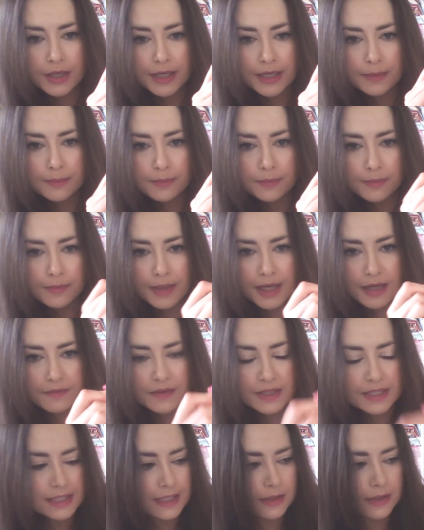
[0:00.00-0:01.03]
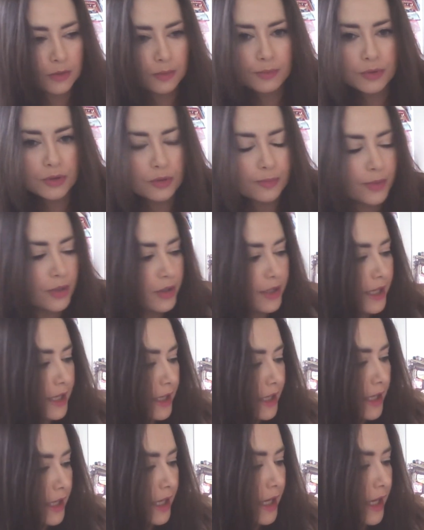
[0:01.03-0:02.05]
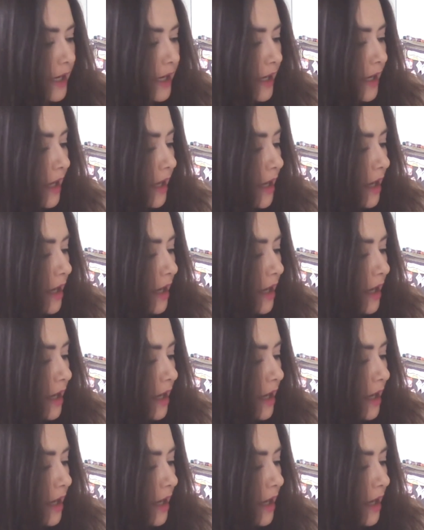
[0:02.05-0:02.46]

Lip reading: I have this little bookmark in it here,